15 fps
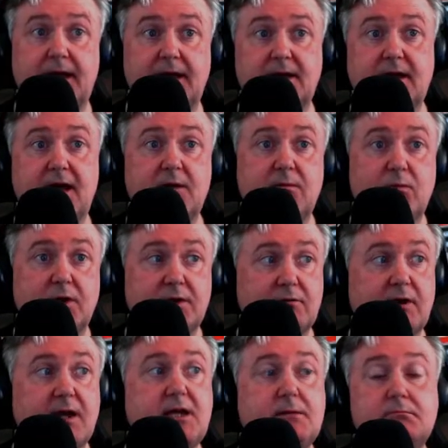came with
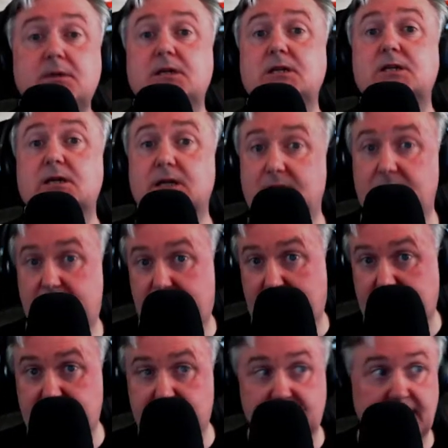great media interest.